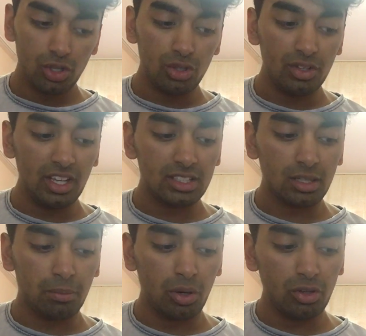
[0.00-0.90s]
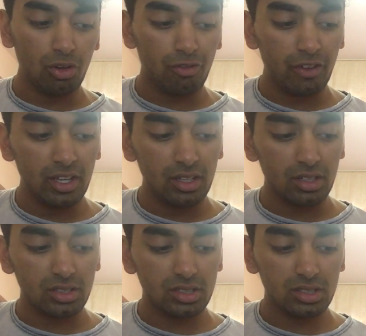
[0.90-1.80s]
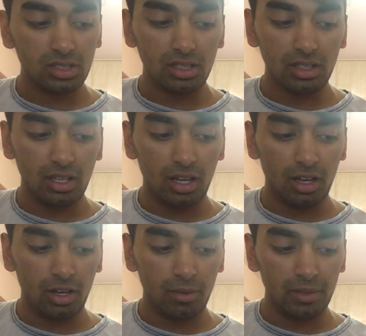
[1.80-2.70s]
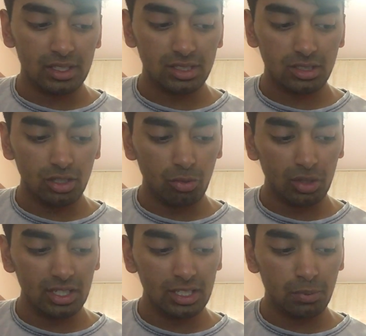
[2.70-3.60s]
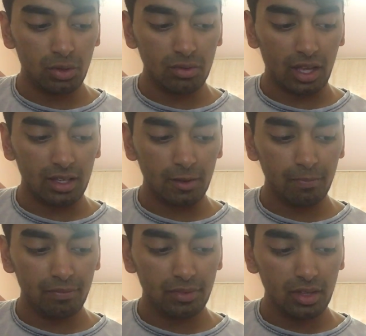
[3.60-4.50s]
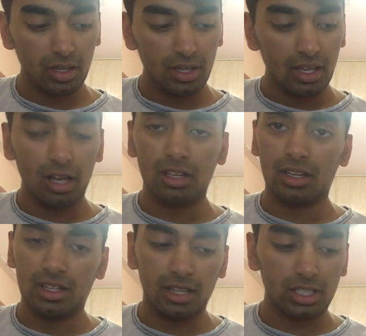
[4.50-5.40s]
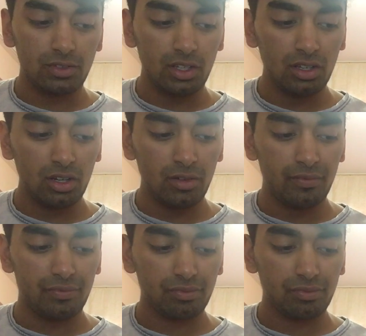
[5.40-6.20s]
you need to put your fingers, need to put like index finger,